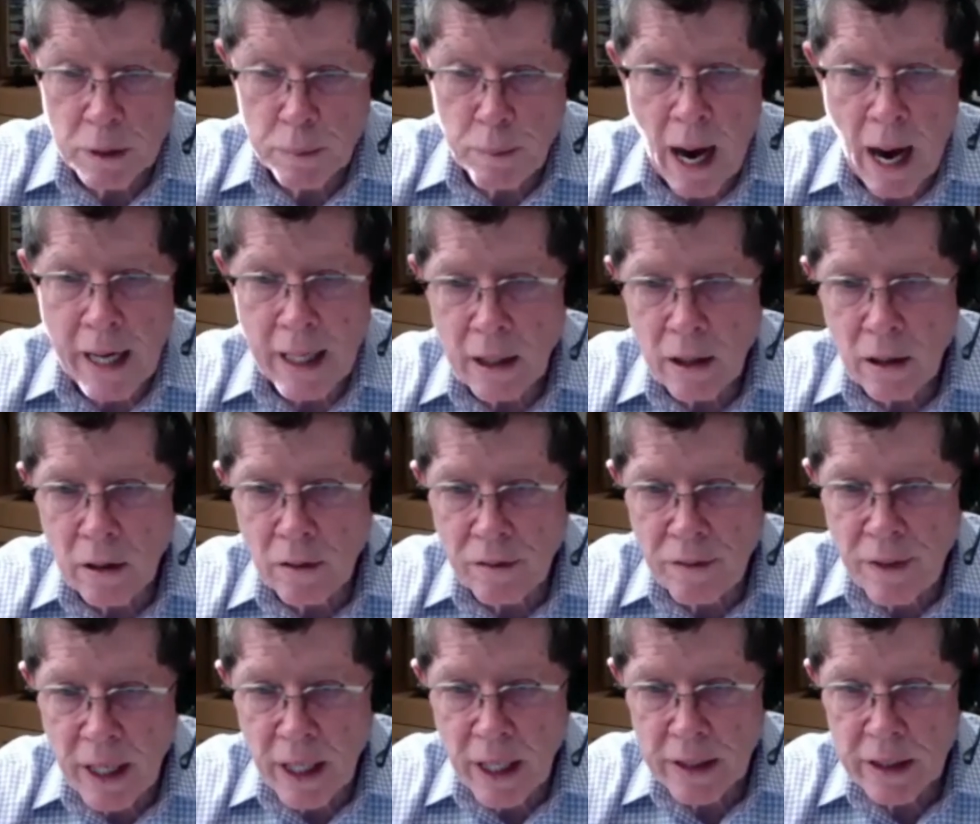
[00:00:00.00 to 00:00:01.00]
spiny little
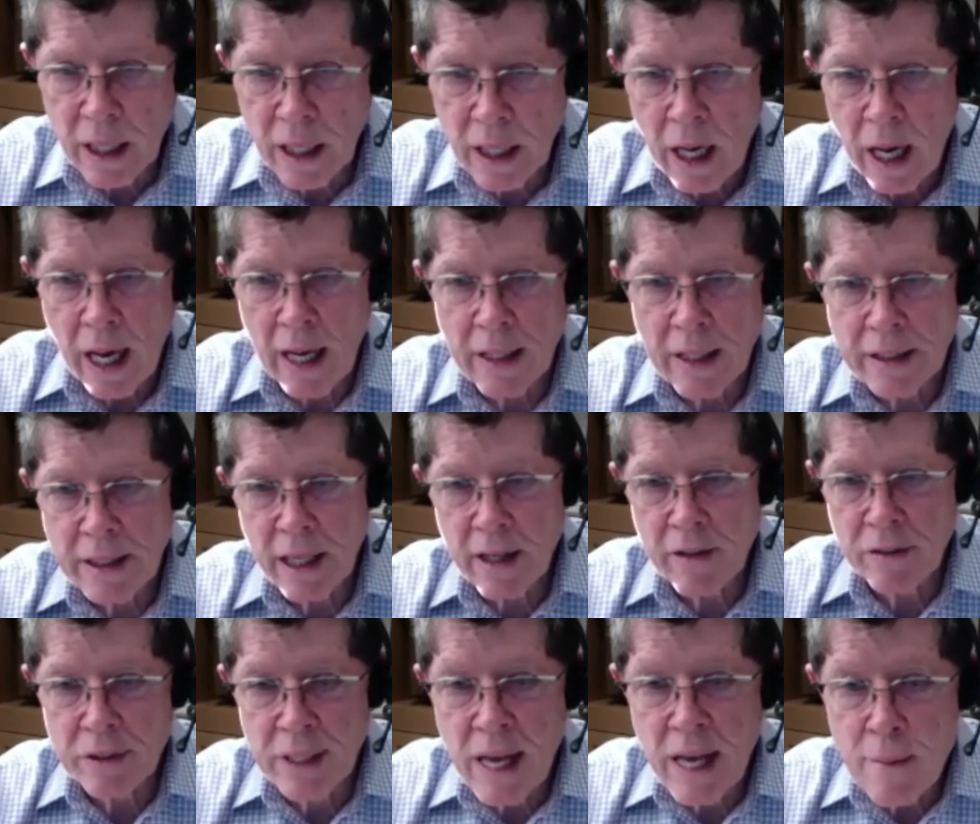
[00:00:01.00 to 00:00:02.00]
fish instead
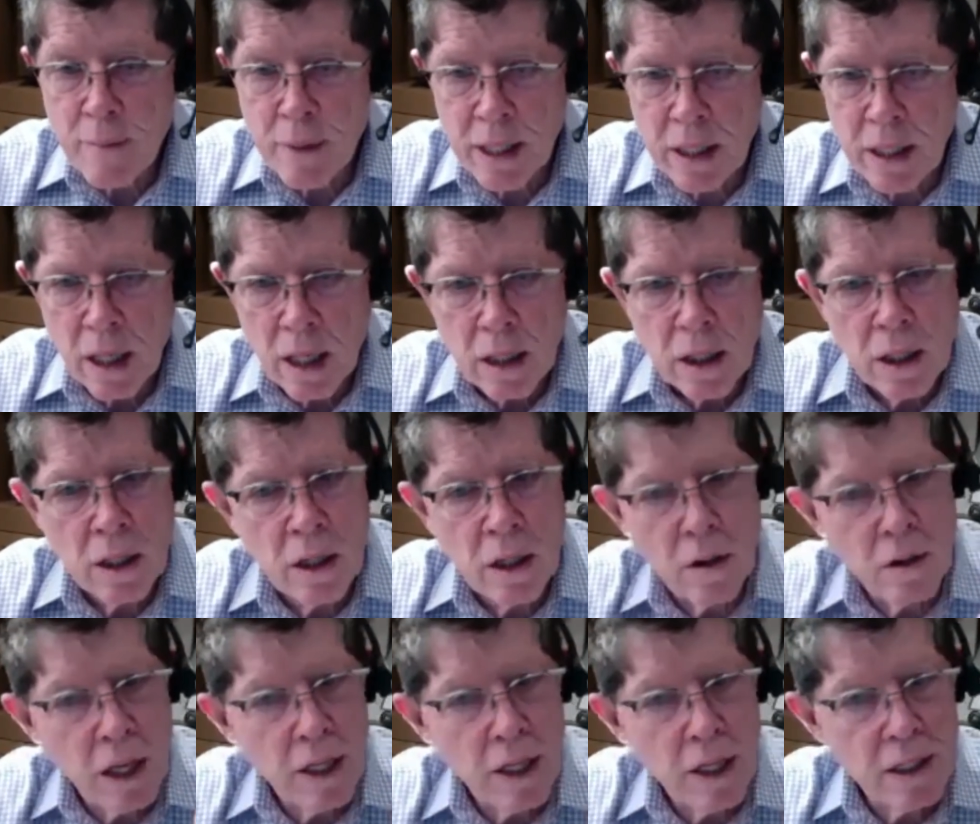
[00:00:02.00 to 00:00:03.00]
of salmon, you
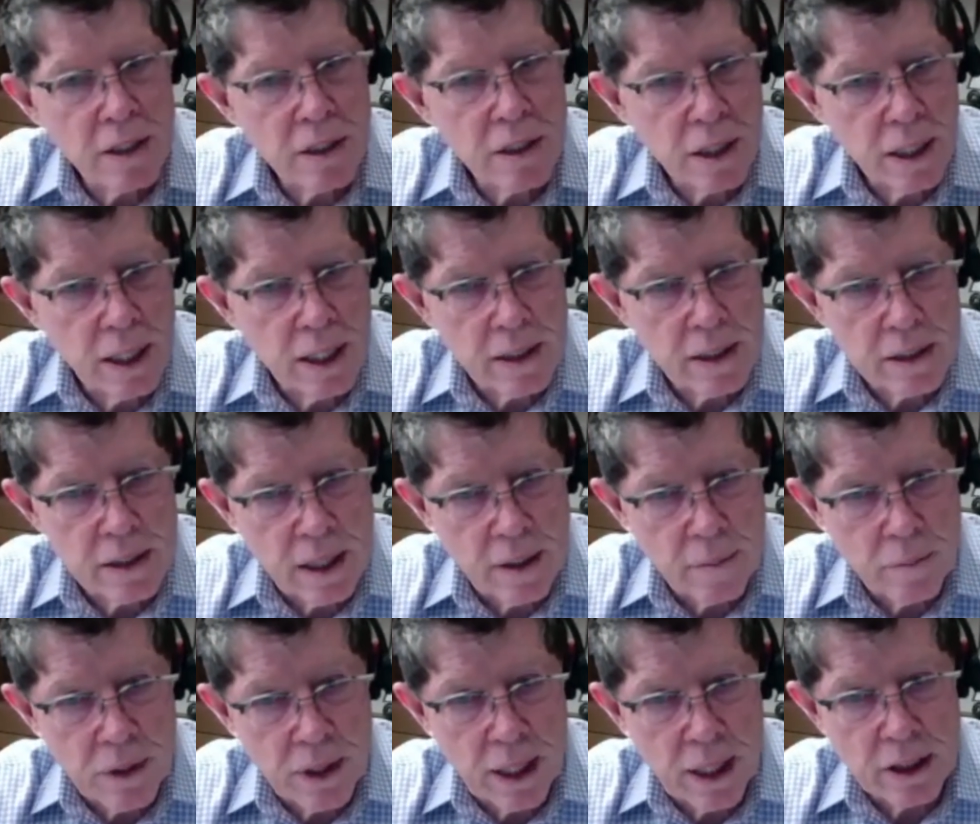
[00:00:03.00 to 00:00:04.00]
know, it doesn't get the
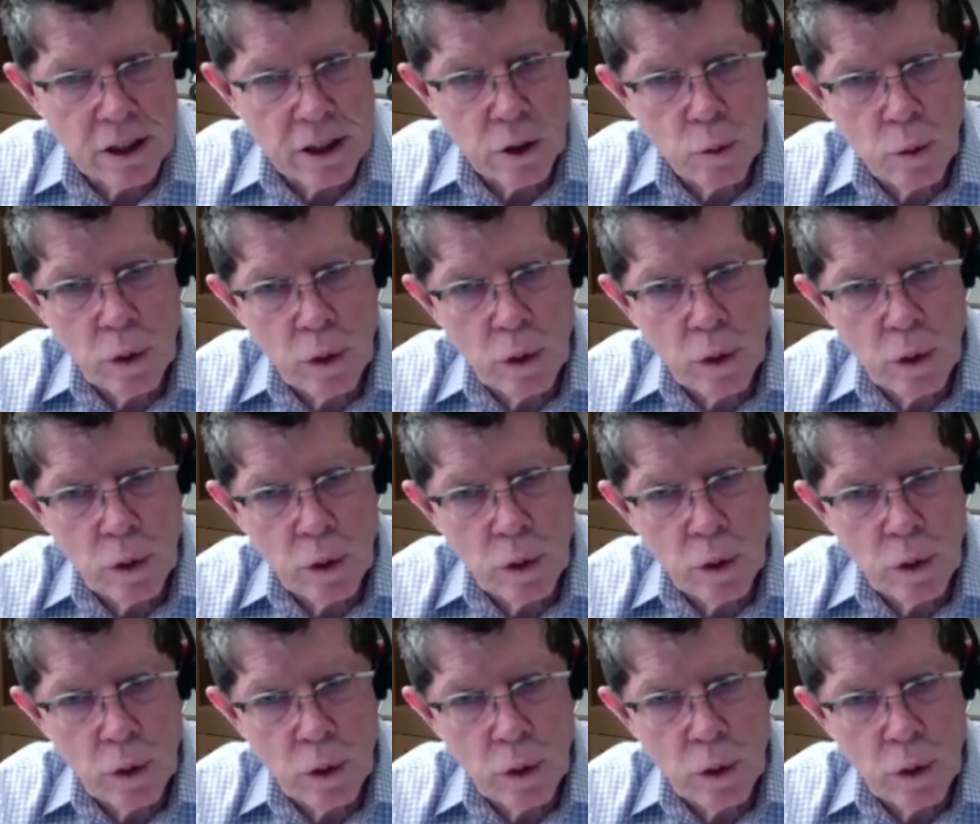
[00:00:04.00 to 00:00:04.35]
same thing. So